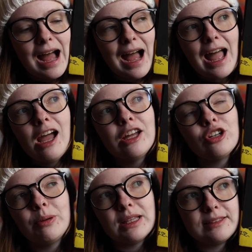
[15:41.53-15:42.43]
I
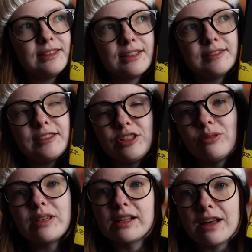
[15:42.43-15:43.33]
know what this is because it's the
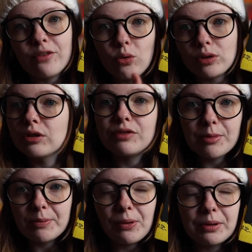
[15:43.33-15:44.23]
only thing I've ordered from
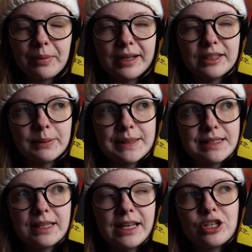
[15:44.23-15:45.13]
the Broken Binding
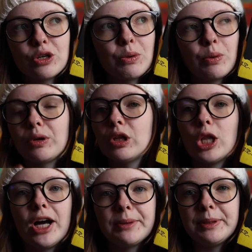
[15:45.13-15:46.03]
recently. I don't order a
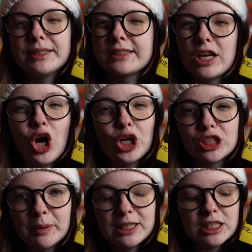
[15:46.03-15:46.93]
lot because they are
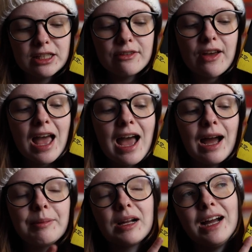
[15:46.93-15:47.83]
expensive.
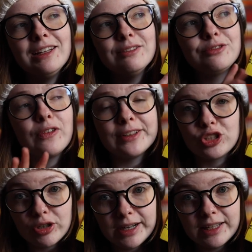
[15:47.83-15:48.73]
I'm kind of
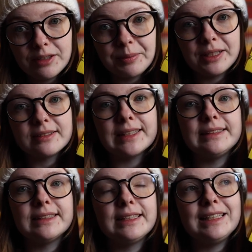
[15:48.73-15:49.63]
frustrated because I
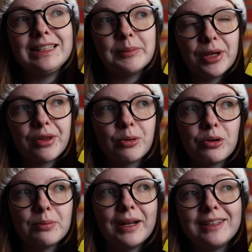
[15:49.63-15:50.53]
did email the
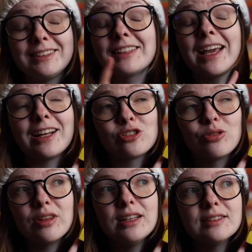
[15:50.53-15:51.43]
Broken Binding to
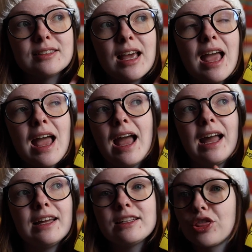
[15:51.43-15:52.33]
cancel this,
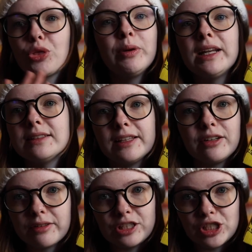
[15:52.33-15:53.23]
and 3 days
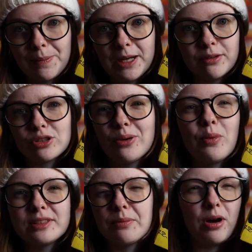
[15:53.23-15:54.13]
later they shipped out, so it
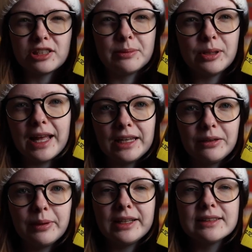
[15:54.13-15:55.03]
wasn't possible
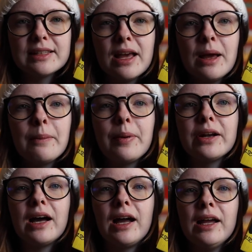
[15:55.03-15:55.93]
anyways.
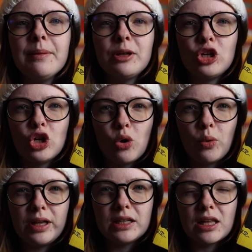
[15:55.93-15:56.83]
But I am
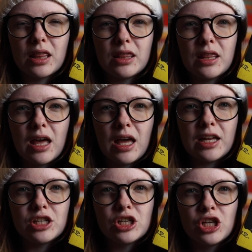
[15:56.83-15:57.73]
annoyed
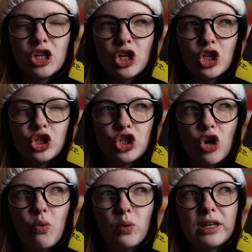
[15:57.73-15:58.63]
that
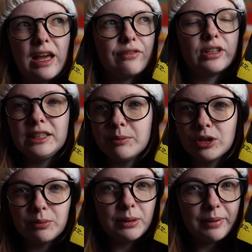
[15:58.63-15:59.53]
no one ever
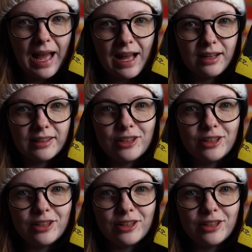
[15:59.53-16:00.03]
emailed me back.